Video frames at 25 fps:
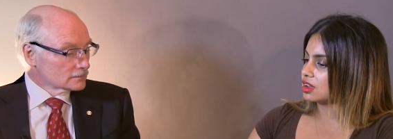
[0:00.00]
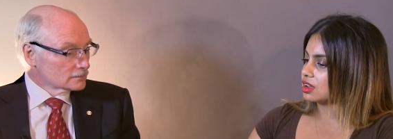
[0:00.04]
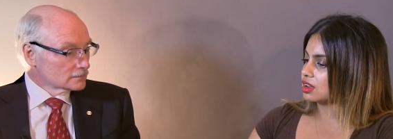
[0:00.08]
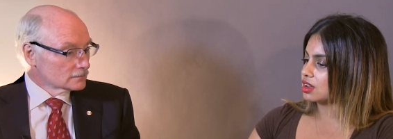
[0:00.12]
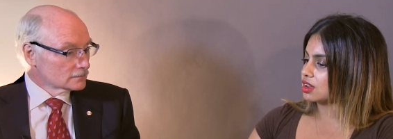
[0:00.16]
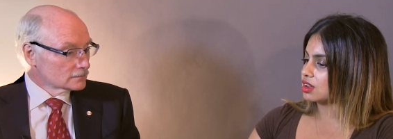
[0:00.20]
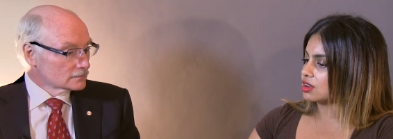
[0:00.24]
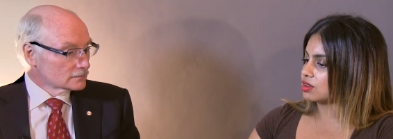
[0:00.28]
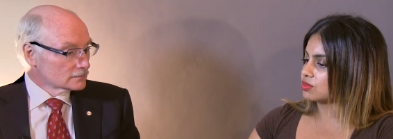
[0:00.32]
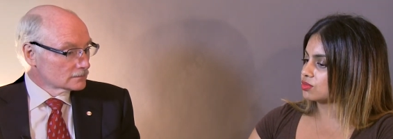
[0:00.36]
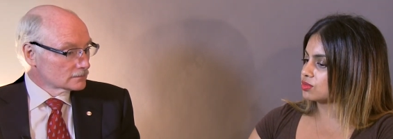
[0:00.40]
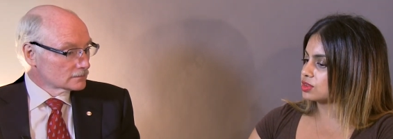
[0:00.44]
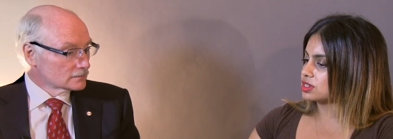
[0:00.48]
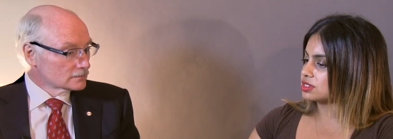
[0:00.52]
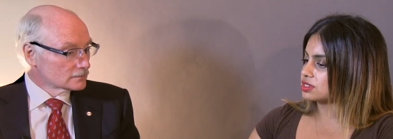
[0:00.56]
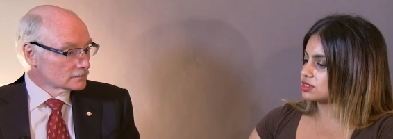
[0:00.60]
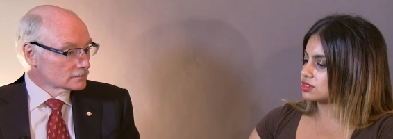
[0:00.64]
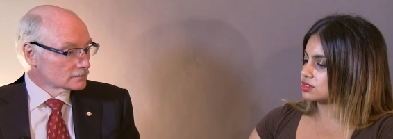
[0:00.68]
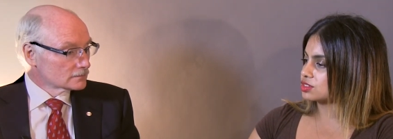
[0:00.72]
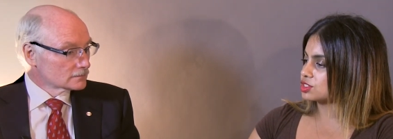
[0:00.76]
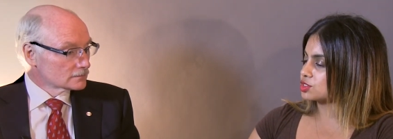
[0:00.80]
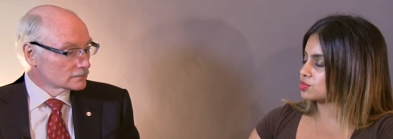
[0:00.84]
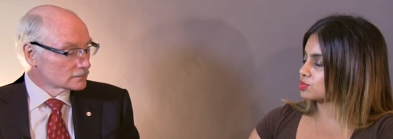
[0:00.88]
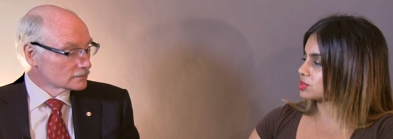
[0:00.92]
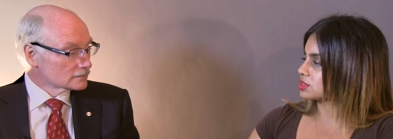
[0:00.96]
Speaker 1: uh,
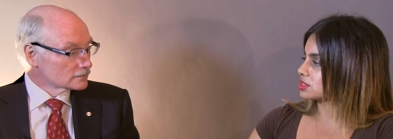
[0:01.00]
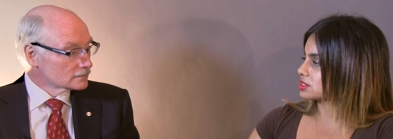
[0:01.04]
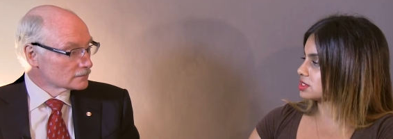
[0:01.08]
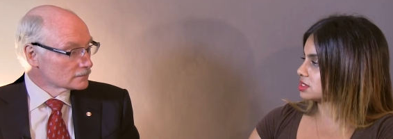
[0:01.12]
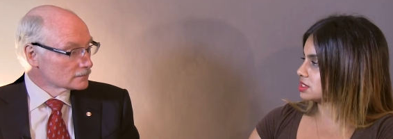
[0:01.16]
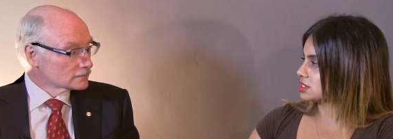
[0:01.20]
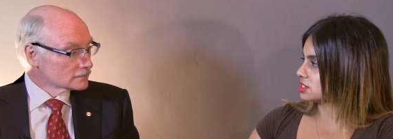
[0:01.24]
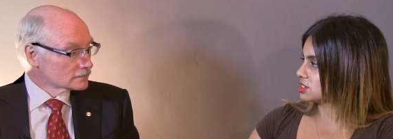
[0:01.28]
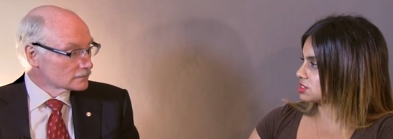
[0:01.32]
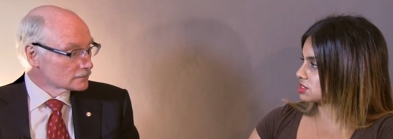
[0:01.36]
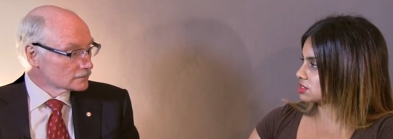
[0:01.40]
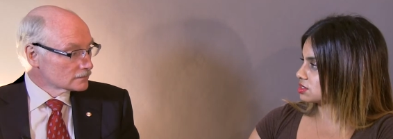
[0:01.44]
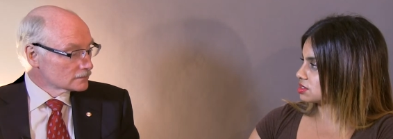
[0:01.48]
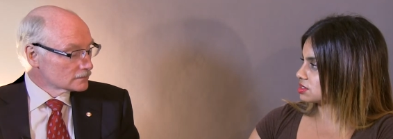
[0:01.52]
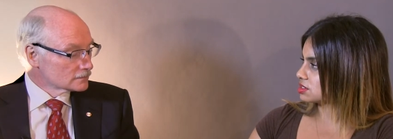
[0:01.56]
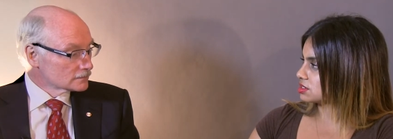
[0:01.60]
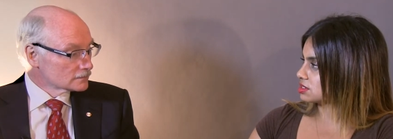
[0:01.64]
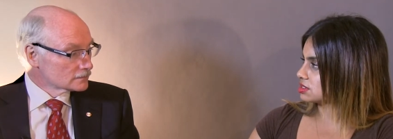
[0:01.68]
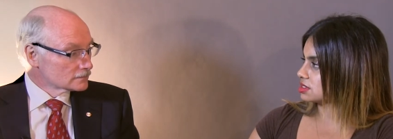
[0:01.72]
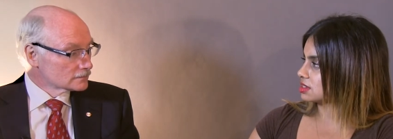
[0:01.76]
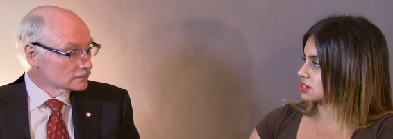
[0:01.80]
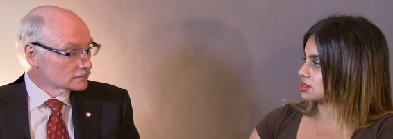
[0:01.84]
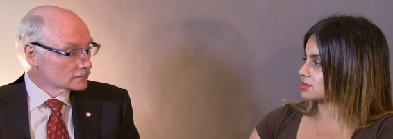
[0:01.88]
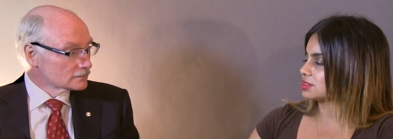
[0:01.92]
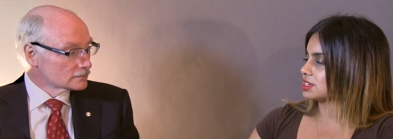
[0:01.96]
research
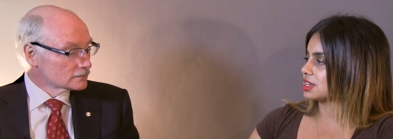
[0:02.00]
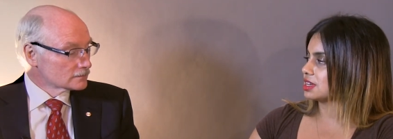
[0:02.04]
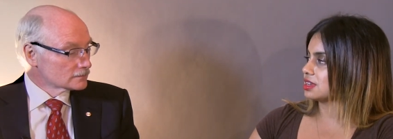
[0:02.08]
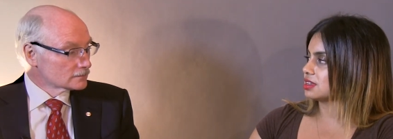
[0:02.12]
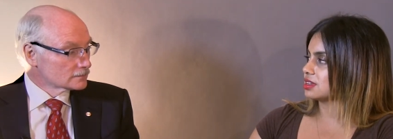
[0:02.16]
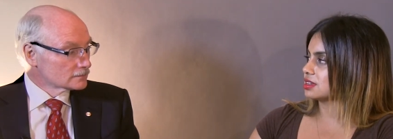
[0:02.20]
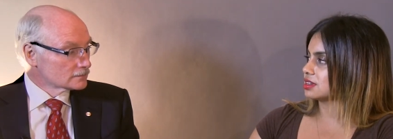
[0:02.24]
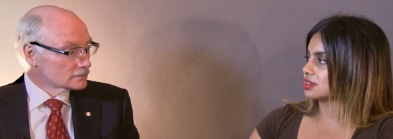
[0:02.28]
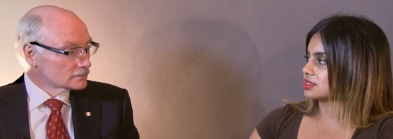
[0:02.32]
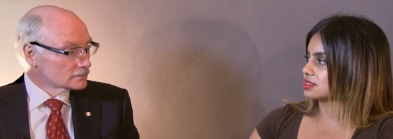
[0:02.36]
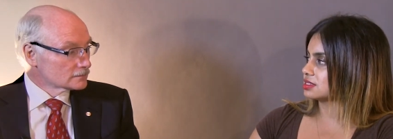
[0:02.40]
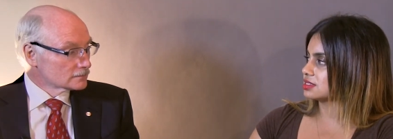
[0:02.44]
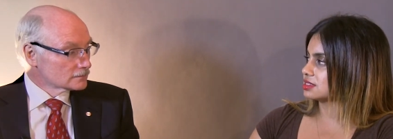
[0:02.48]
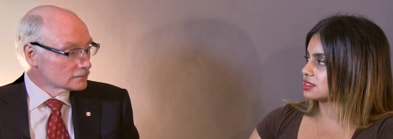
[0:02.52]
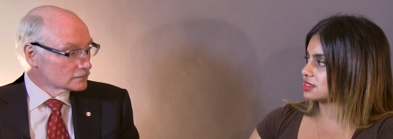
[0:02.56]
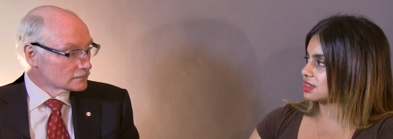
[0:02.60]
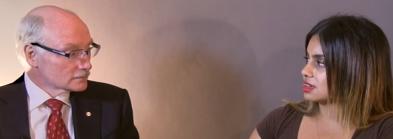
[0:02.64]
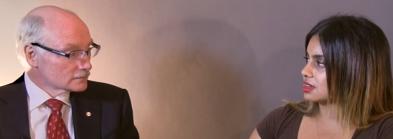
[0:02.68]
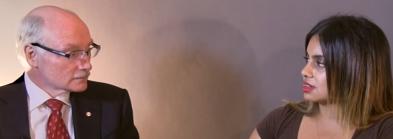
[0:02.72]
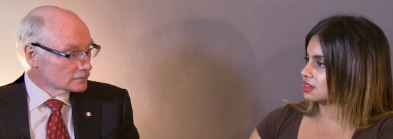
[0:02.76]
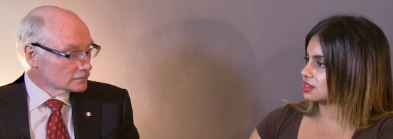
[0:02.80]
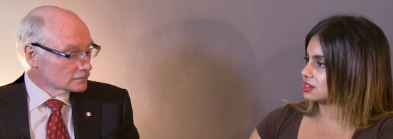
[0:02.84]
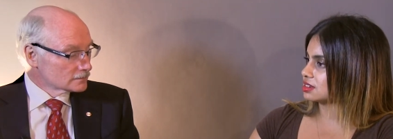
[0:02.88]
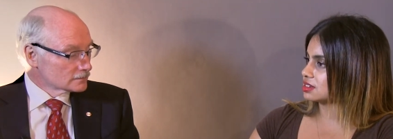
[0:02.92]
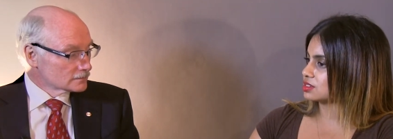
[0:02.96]
procedures and obtaining
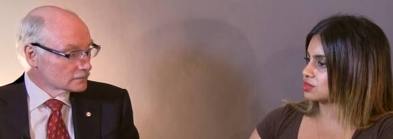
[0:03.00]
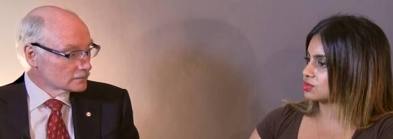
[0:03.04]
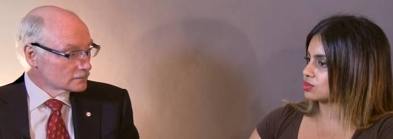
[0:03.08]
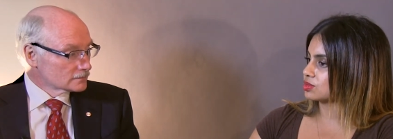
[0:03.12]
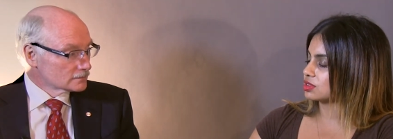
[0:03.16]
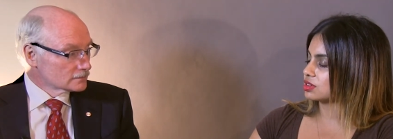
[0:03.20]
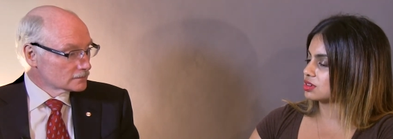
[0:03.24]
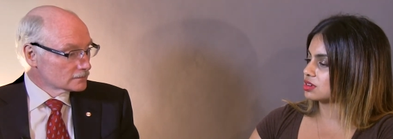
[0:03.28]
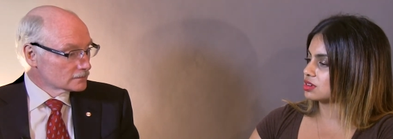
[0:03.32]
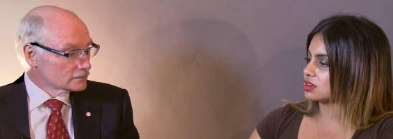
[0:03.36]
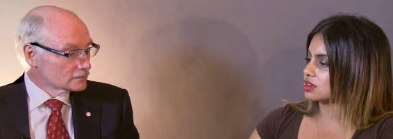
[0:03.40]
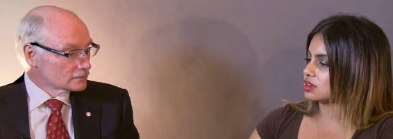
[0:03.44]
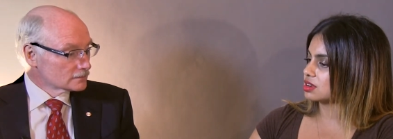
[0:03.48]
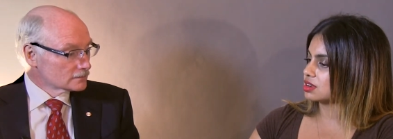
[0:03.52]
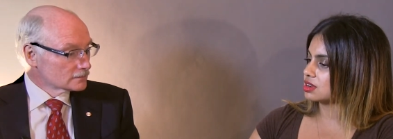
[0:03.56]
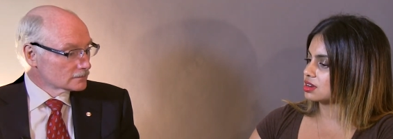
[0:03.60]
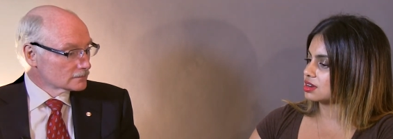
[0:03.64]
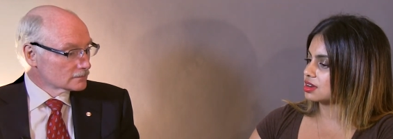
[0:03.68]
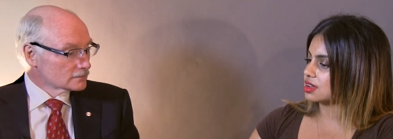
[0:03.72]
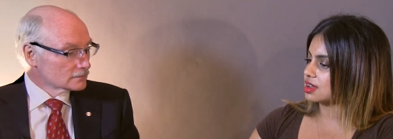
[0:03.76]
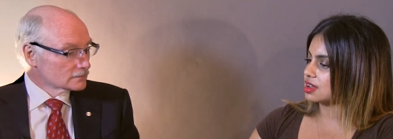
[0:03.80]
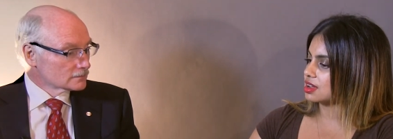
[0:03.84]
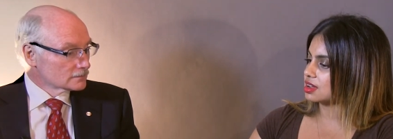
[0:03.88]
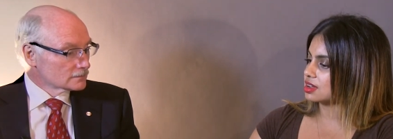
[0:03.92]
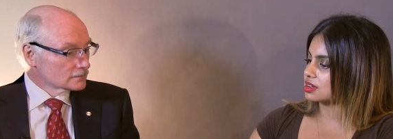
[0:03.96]
consent were
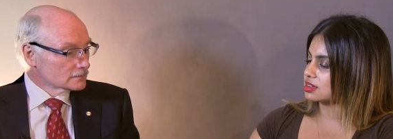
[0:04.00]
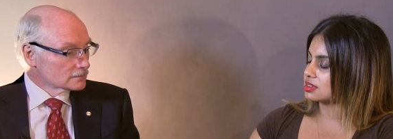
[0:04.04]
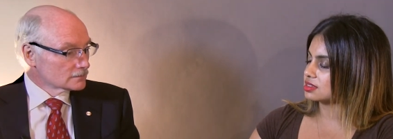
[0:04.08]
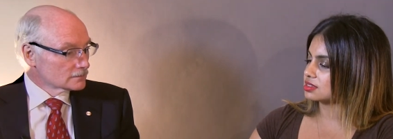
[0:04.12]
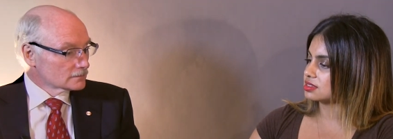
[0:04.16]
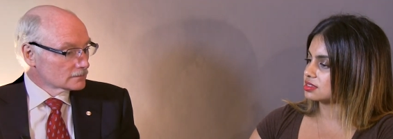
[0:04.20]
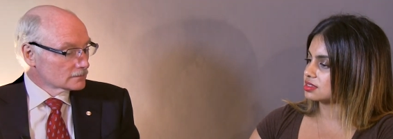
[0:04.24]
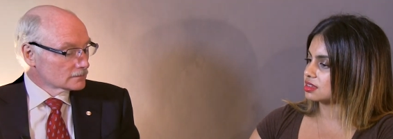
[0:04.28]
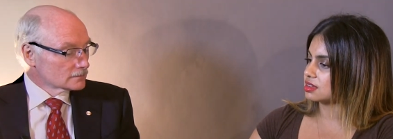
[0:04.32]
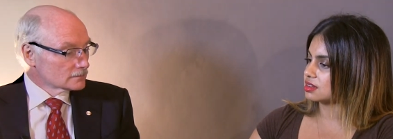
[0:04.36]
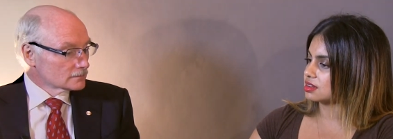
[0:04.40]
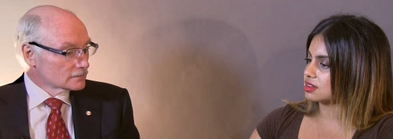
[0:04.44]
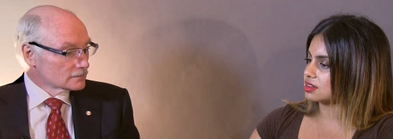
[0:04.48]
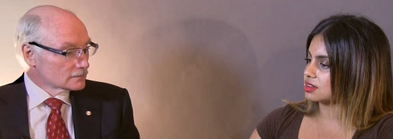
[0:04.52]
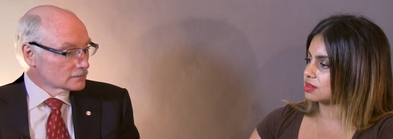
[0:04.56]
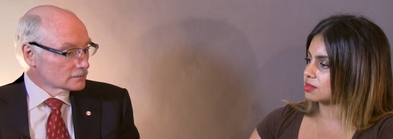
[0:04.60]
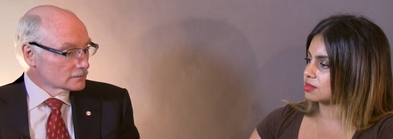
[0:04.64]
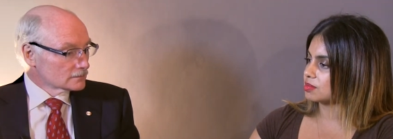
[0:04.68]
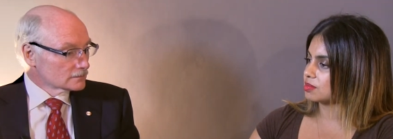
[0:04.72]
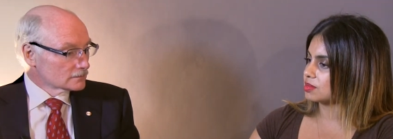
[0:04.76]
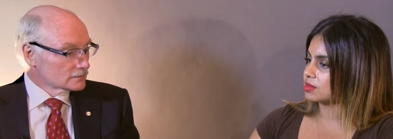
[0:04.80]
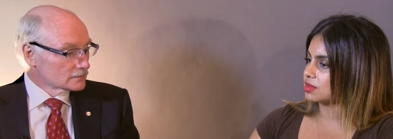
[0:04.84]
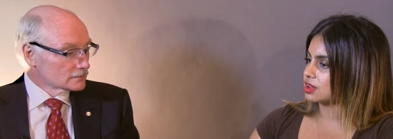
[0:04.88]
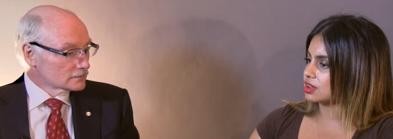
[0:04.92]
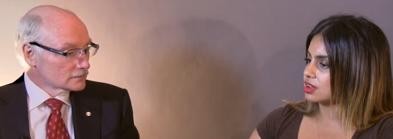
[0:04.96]
not as
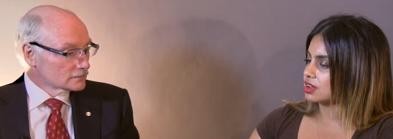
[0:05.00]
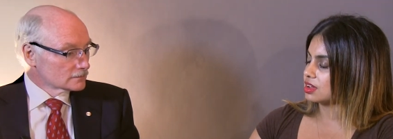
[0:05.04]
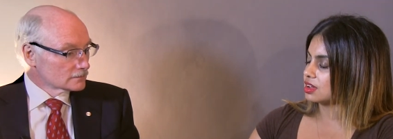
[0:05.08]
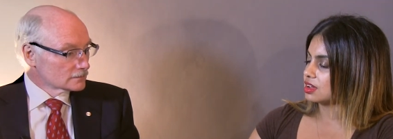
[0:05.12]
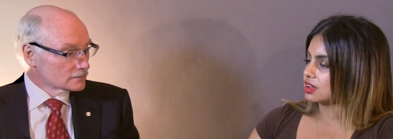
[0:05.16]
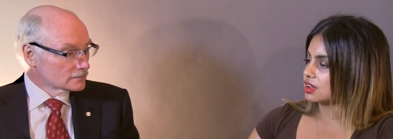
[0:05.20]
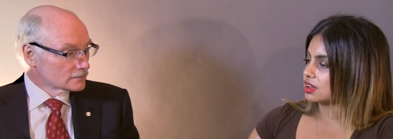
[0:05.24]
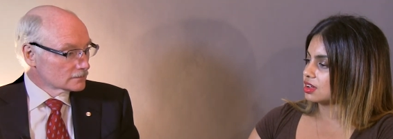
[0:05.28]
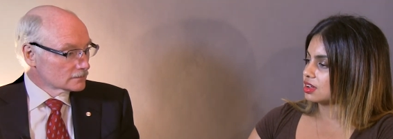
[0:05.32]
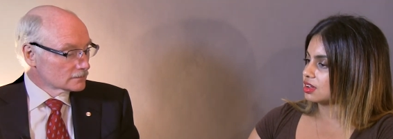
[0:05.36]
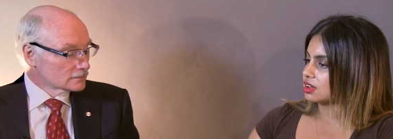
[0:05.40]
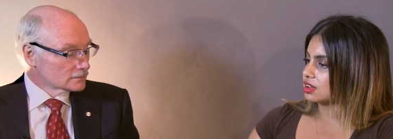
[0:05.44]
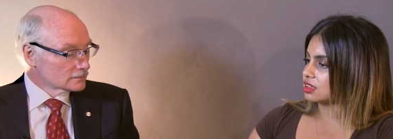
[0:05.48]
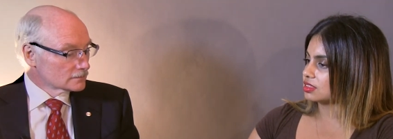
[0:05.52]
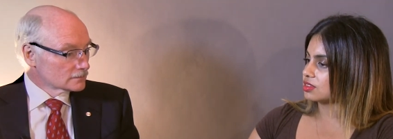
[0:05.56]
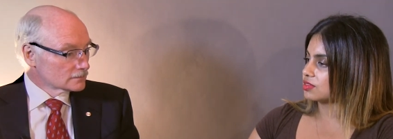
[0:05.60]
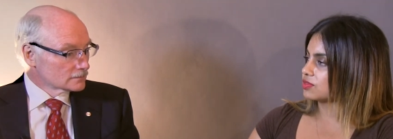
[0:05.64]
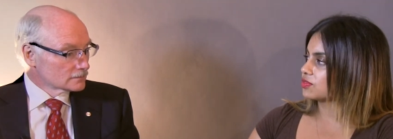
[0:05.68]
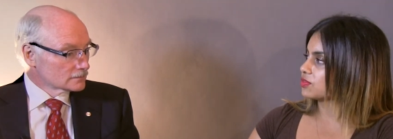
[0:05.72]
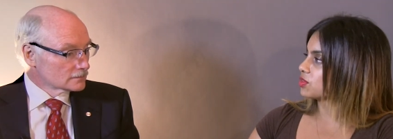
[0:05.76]
um, at the